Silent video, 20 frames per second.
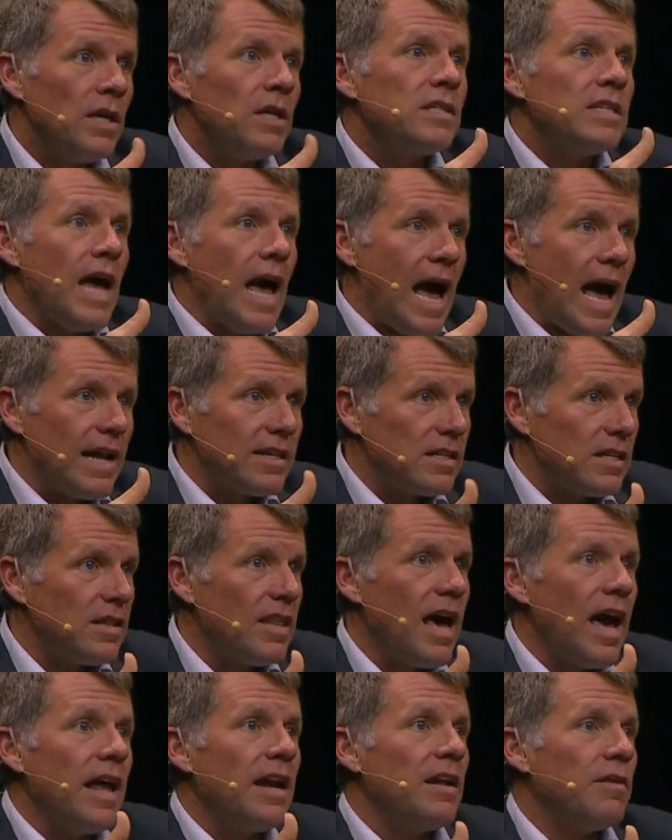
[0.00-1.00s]
to add to
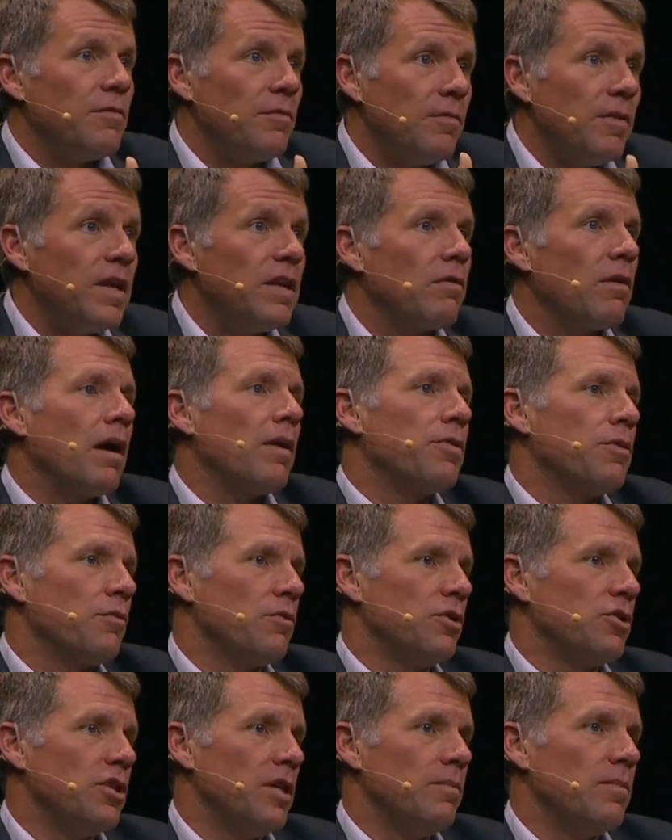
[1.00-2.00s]
that and figure out the
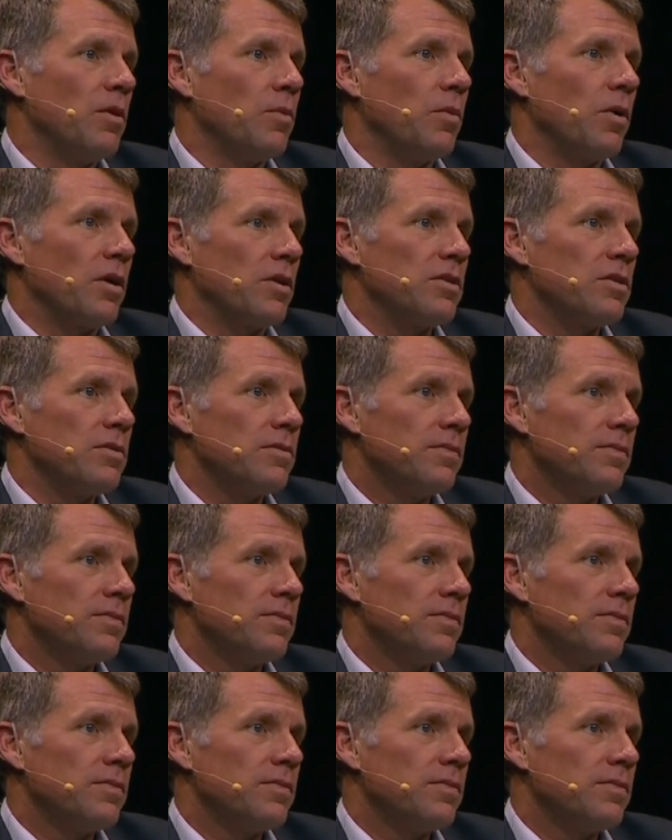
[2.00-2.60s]
regime that works.